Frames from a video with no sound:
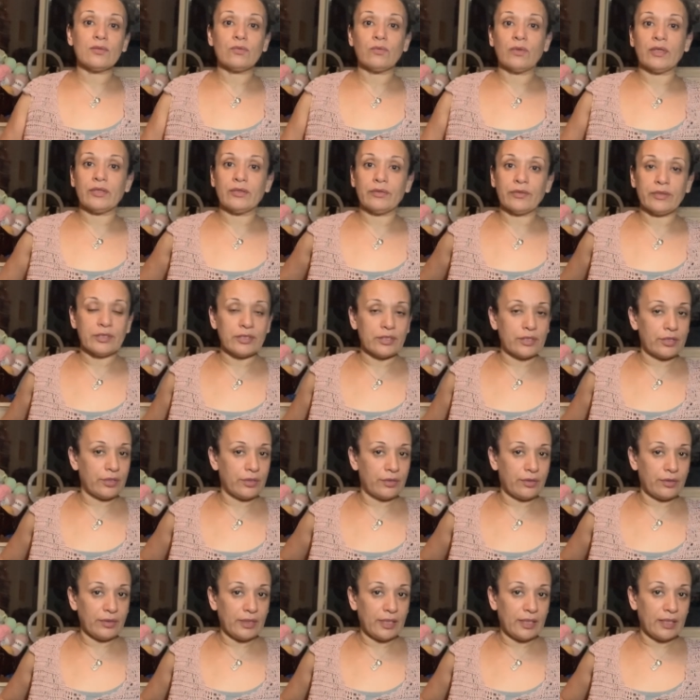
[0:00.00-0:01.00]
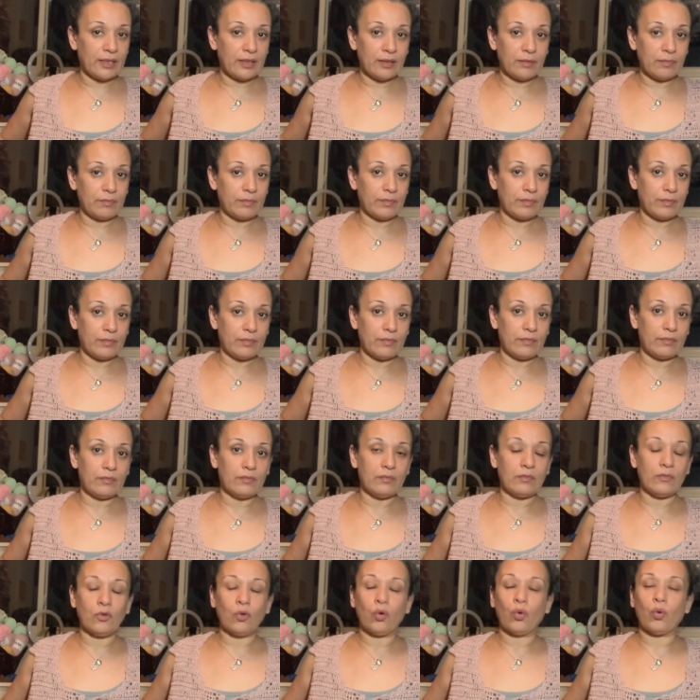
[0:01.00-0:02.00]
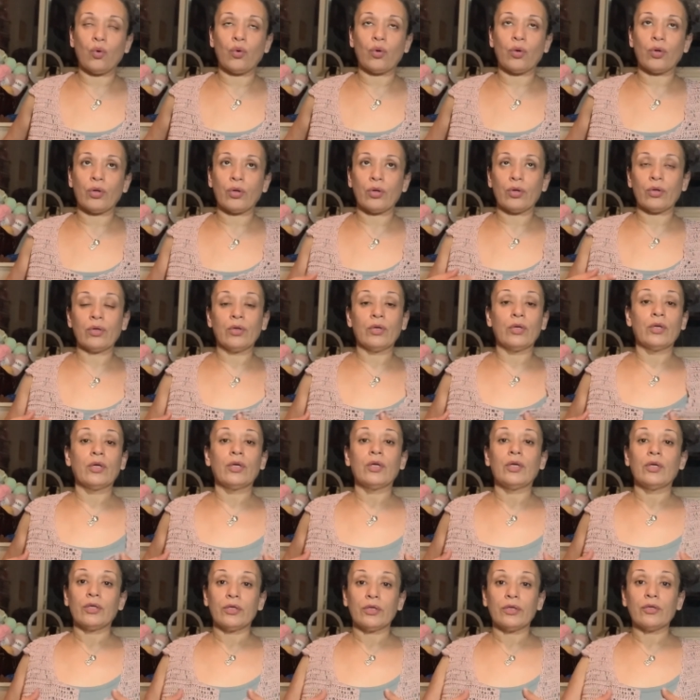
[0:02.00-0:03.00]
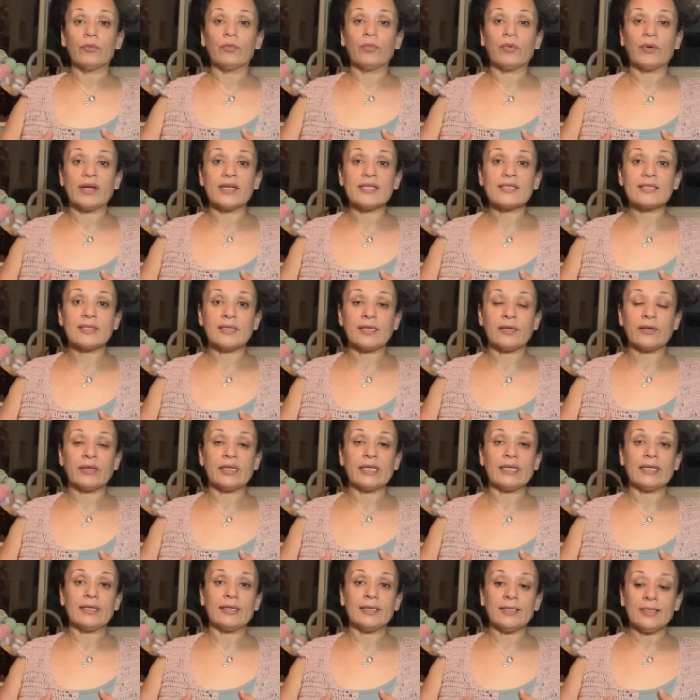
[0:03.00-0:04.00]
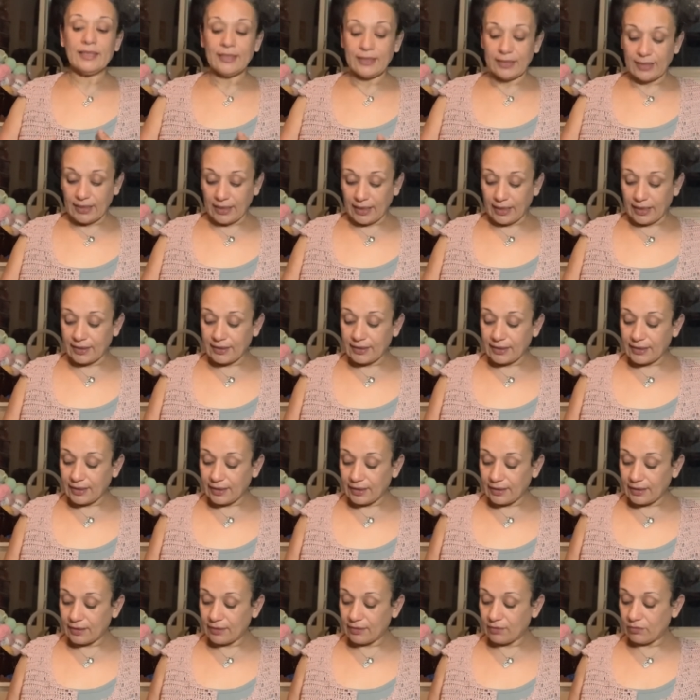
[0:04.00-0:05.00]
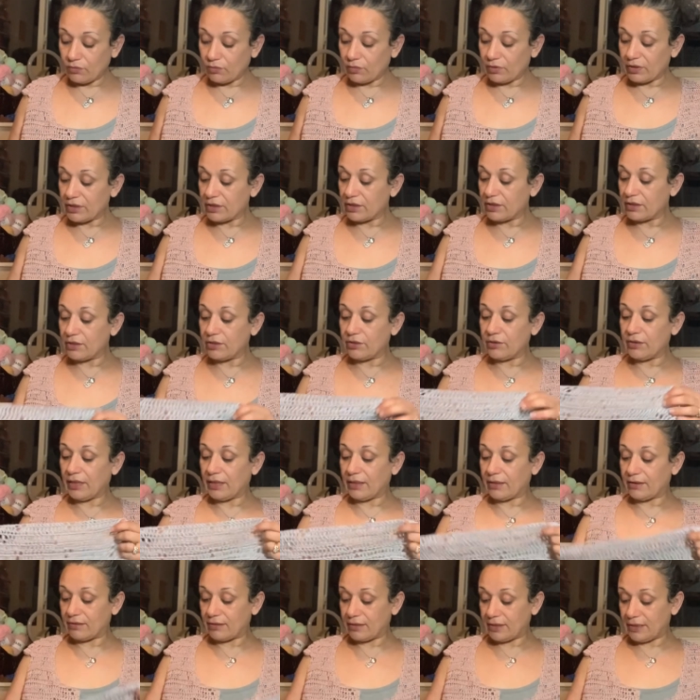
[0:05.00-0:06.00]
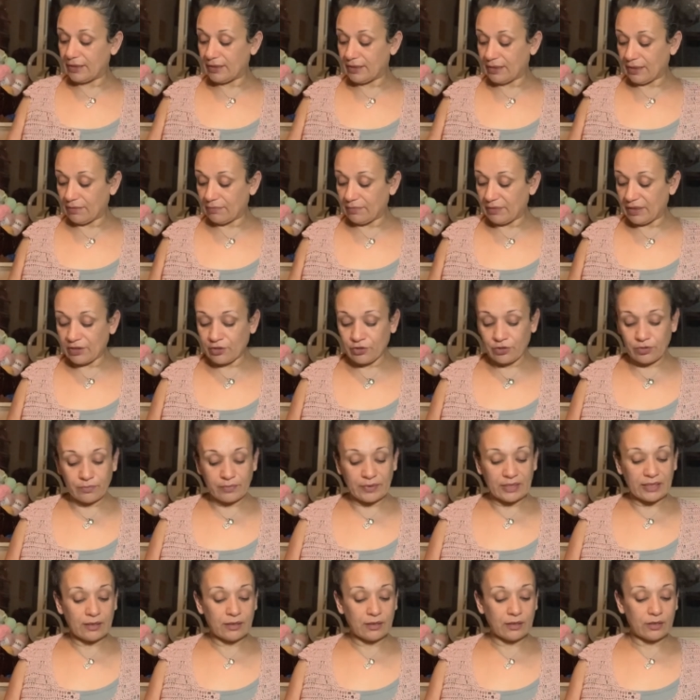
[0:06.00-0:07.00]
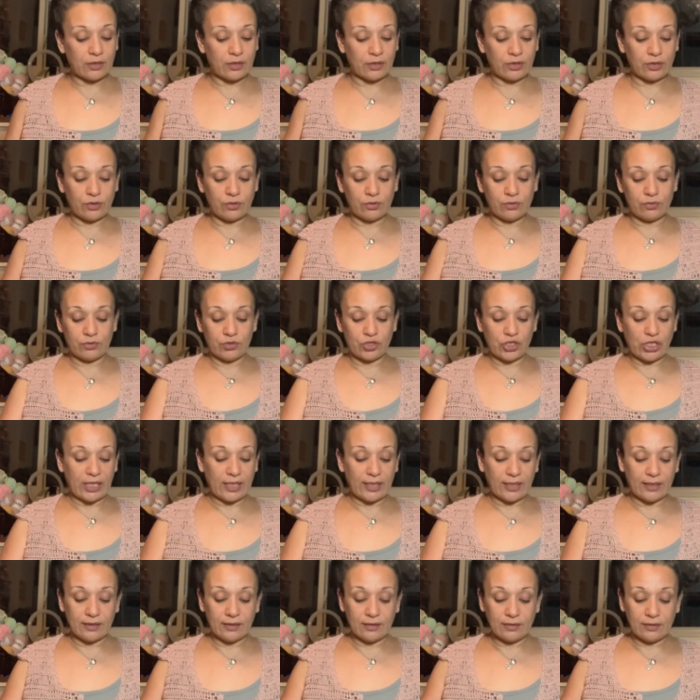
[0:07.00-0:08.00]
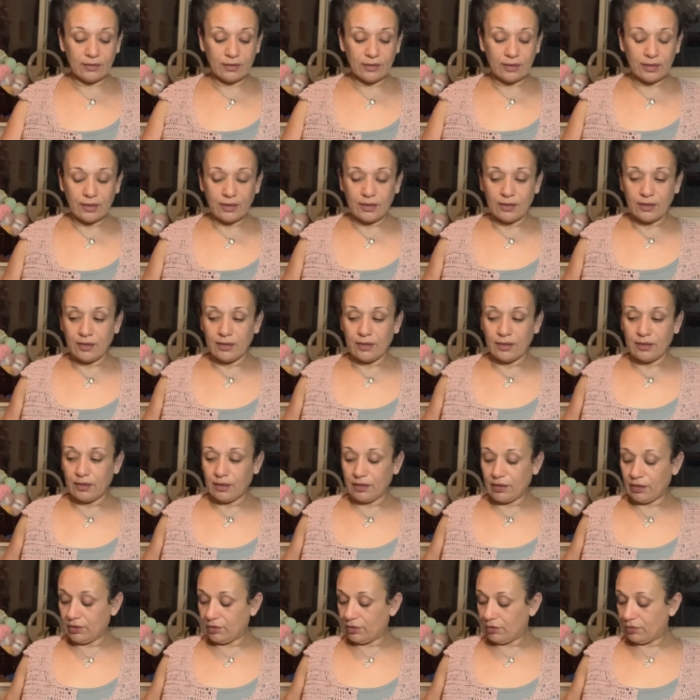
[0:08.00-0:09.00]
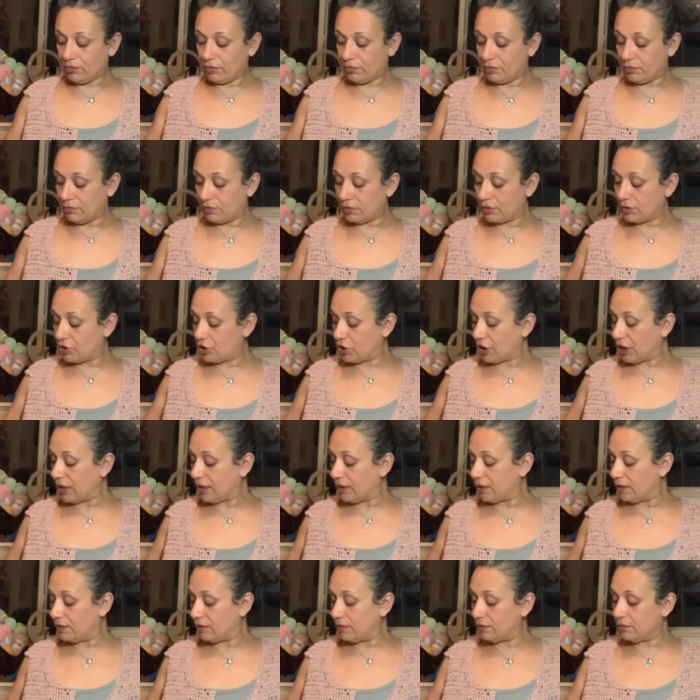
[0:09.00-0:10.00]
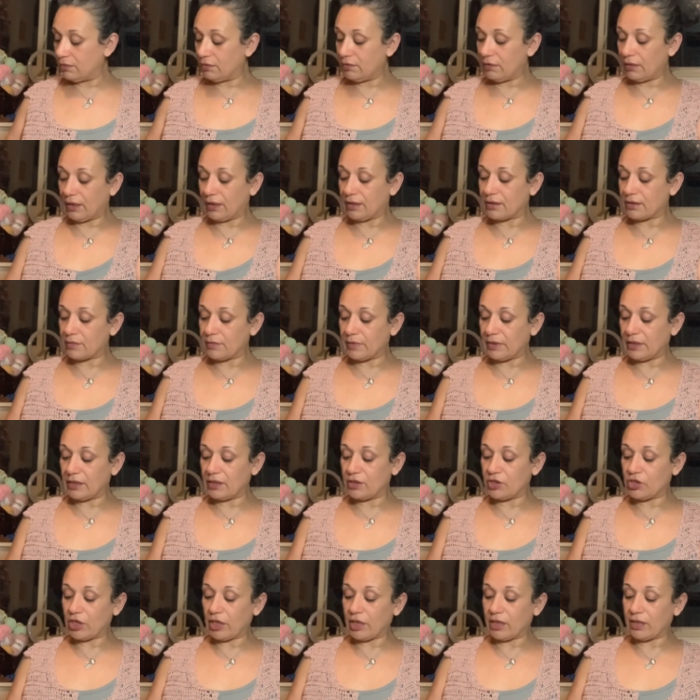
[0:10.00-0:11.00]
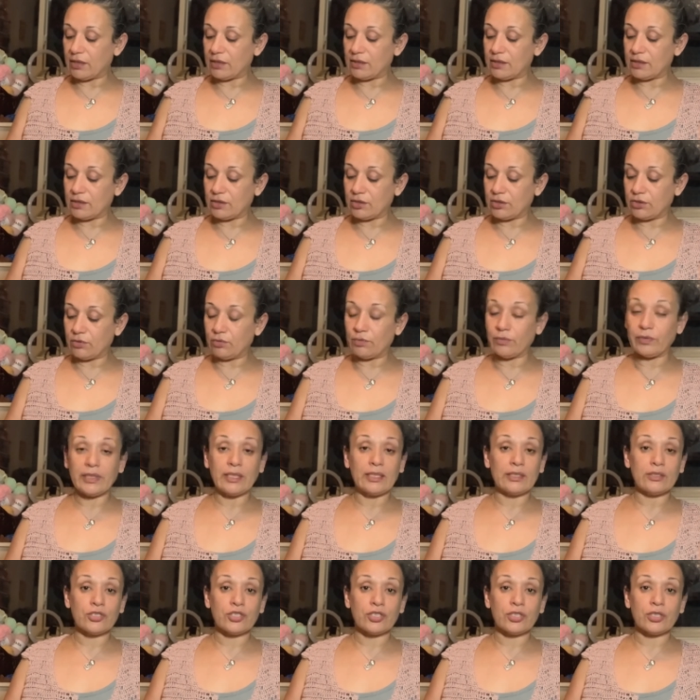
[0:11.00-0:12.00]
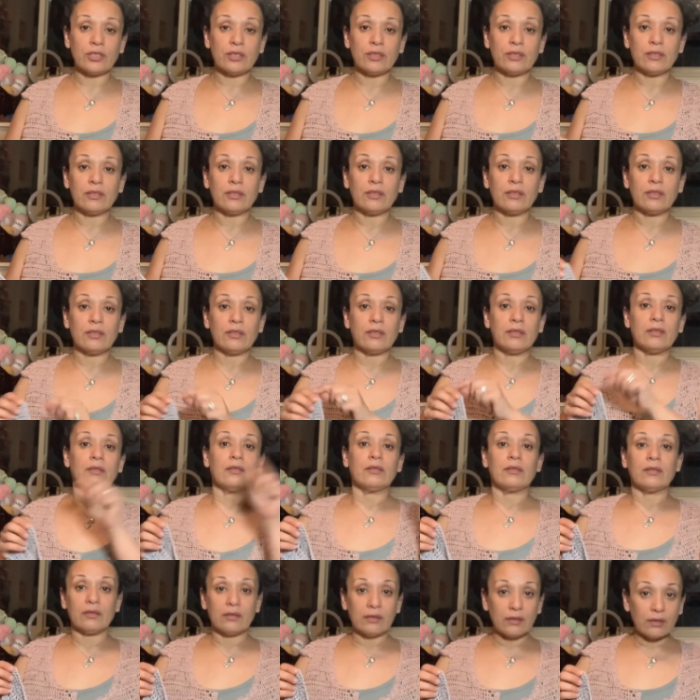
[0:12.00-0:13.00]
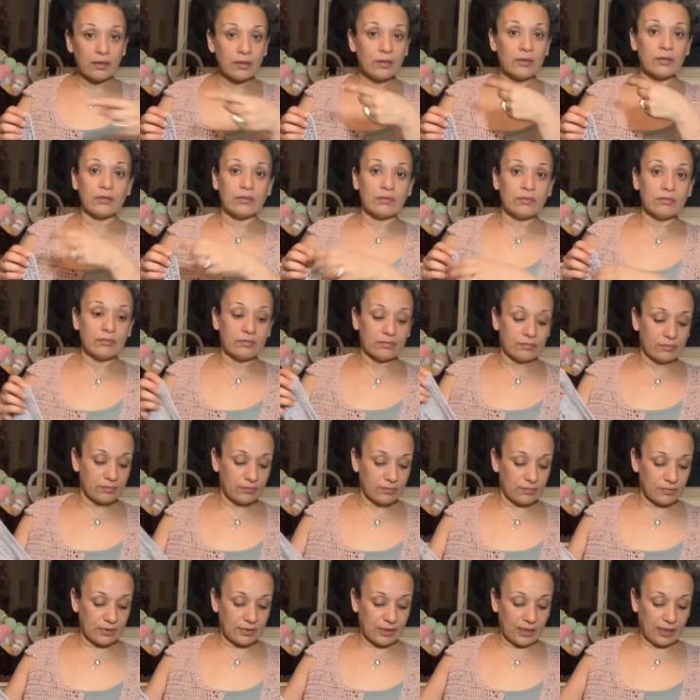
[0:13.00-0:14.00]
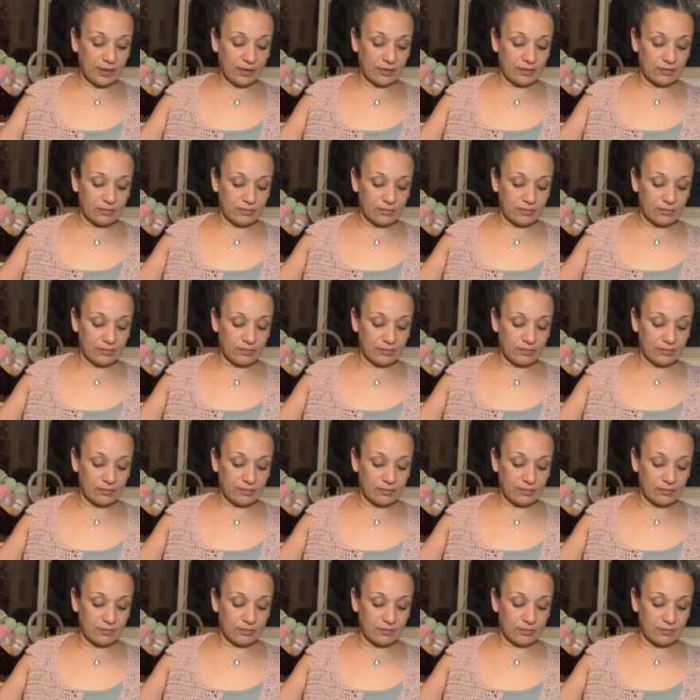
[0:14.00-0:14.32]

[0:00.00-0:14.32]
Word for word: whether it's your hip or your breast area. And then once you do that, take that measurement, you chain, you know, chain as many chains to reach, you know, that